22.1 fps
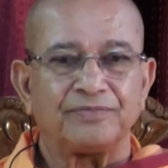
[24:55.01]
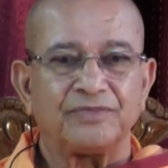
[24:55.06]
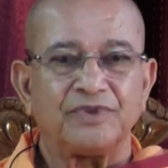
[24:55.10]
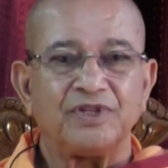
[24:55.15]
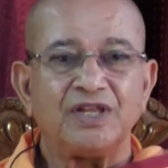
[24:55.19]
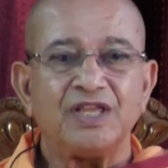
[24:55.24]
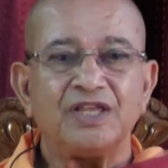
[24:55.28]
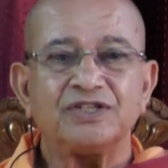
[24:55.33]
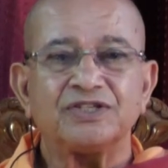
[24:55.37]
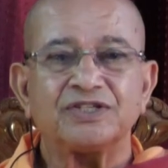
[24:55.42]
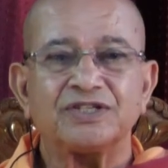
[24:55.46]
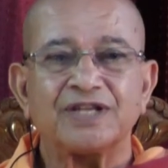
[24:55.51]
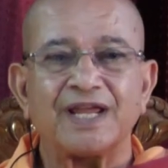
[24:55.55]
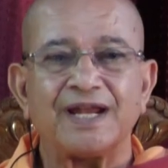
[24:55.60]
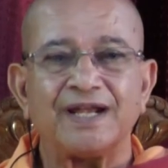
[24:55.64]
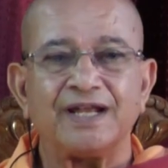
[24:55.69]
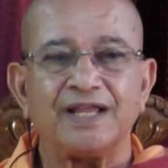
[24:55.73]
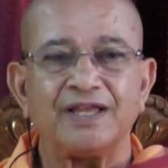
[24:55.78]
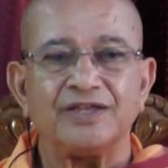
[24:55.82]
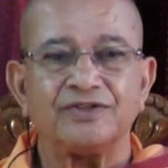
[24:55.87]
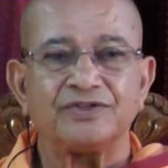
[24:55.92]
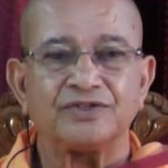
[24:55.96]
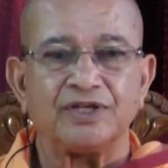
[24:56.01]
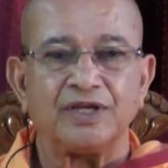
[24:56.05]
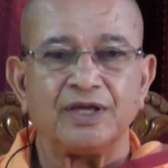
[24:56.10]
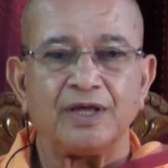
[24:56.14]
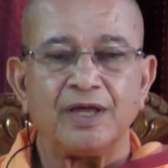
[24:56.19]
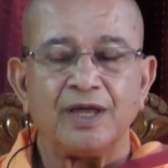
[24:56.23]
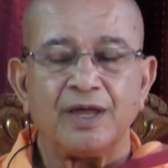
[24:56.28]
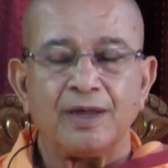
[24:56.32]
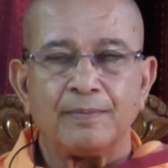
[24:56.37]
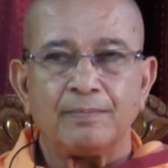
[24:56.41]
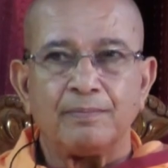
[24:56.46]
This tendency
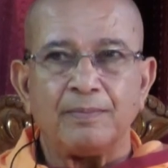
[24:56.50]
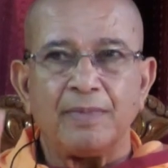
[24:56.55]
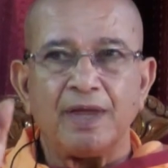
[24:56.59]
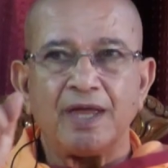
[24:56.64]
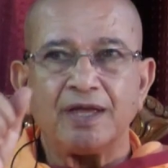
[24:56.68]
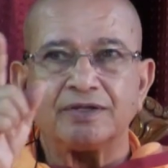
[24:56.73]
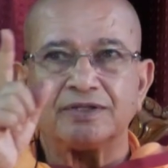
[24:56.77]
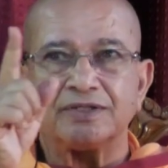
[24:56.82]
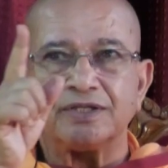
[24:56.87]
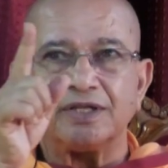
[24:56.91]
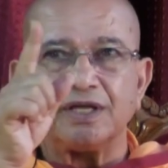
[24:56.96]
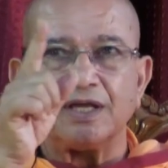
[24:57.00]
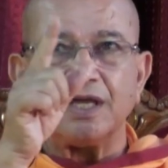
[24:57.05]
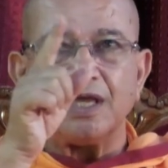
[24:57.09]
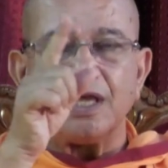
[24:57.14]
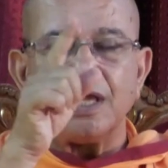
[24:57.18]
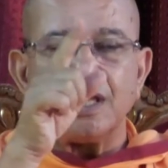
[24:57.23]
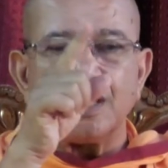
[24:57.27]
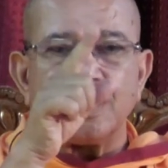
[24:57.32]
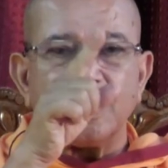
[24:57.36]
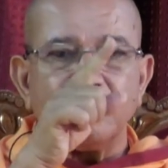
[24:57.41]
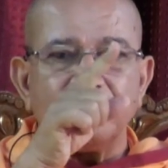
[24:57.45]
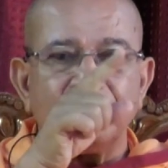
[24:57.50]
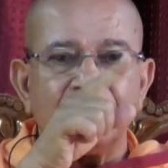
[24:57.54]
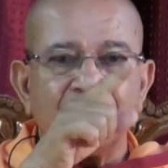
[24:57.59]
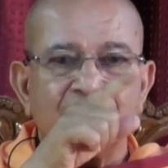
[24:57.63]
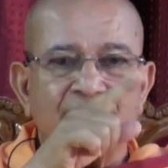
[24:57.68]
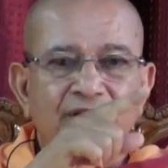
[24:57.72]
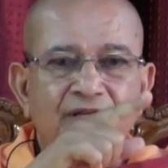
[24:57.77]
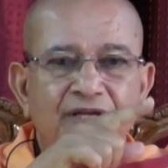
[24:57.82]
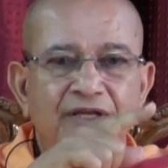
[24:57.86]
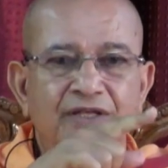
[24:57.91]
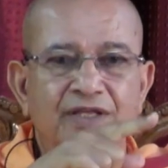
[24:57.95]
makes
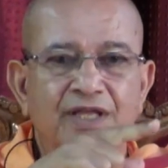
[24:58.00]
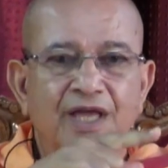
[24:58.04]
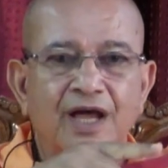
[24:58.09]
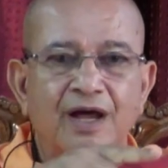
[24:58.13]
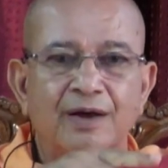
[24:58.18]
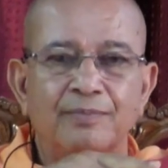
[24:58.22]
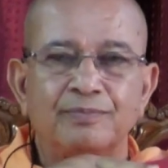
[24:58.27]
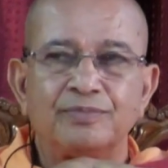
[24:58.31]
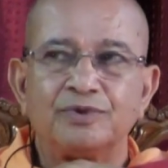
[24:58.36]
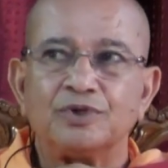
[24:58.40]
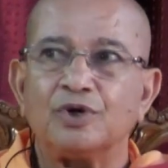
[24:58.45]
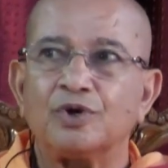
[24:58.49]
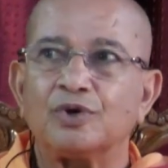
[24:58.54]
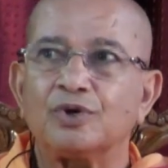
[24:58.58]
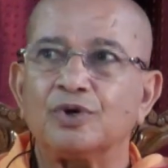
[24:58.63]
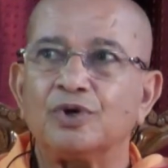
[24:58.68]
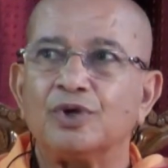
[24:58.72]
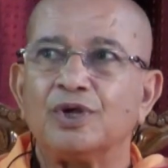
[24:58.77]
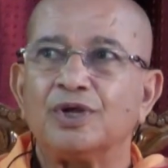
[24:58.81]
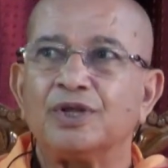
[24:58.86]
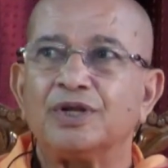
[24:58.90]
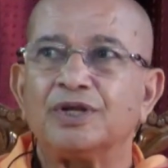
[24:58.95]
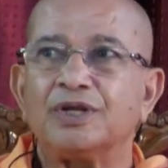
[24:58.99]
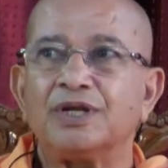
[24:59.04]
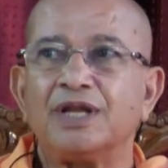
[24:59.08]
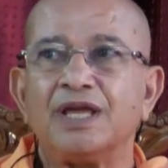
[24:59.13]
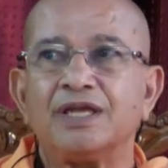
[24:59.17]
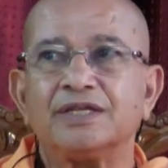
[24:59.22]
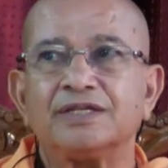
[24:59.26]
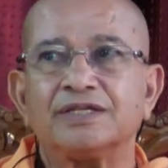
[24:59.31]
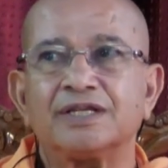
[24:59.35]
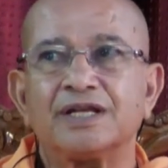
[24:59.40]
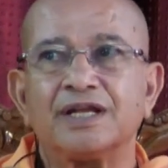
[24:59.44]
everything they observe
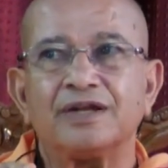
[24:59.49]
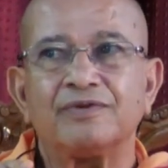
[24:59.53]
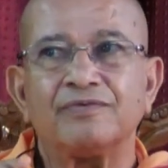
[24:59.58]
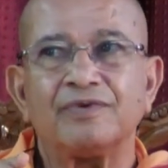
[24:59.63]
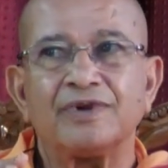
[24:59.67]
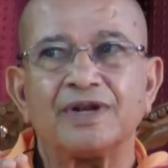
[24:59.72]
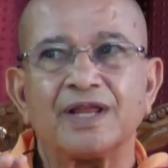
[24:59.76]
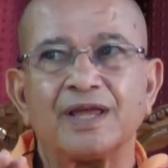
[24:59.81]
nature, and when I